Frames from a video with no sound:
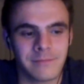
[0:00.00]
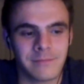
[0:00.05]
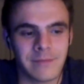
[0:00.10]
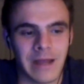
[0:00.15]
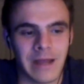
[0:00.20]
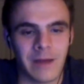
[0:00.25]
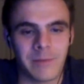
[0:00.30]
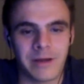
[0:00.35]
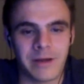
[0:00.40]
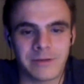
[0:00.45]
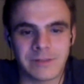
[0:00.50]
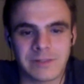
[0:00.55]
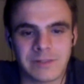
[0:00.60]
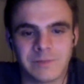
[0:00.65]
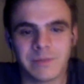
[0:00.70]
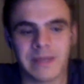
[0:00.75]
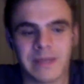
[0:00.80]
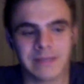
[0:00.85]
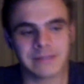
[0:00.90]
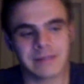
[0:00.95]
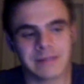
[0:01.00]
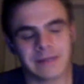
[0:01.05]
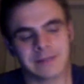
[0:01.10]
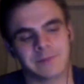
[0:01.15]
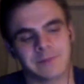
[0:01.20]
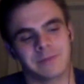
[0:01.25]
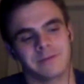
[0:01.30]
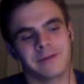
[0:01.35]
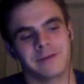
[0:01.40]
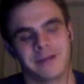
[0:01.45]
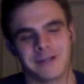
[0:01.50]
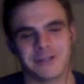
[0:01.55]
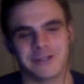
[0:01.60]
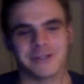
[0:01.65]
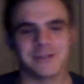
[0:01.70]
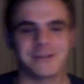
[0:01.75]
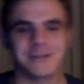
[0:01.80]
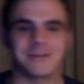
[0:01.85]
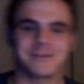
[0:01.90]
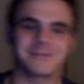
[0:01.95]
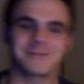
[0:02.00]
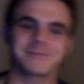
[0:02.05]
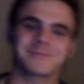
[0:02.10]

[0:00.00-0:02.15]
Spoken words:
How about space exploration?